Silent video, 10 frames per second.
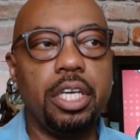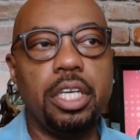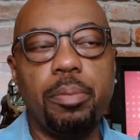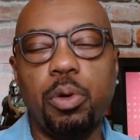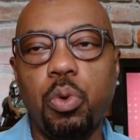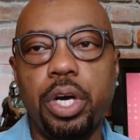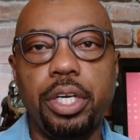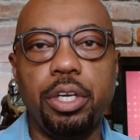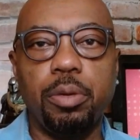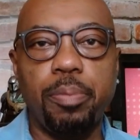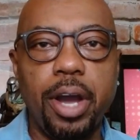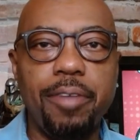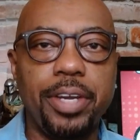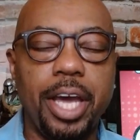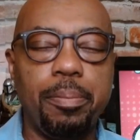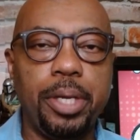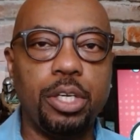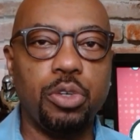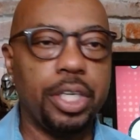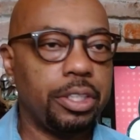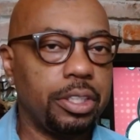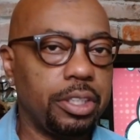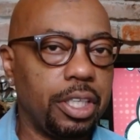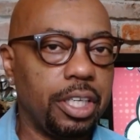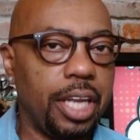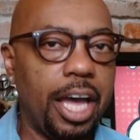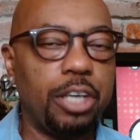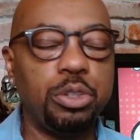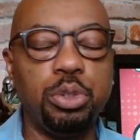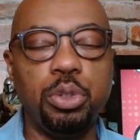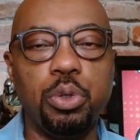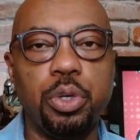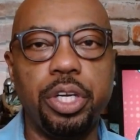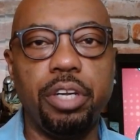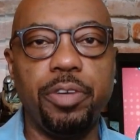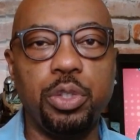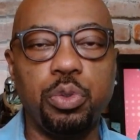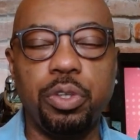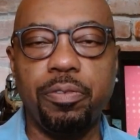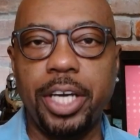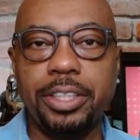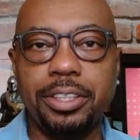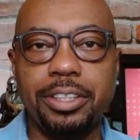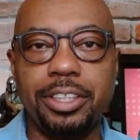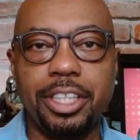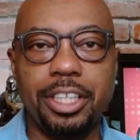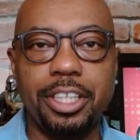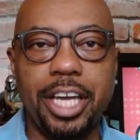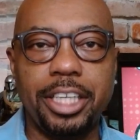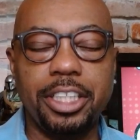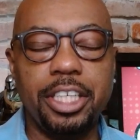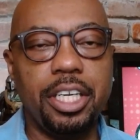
Number one, your private IP address allows your individual devices to connect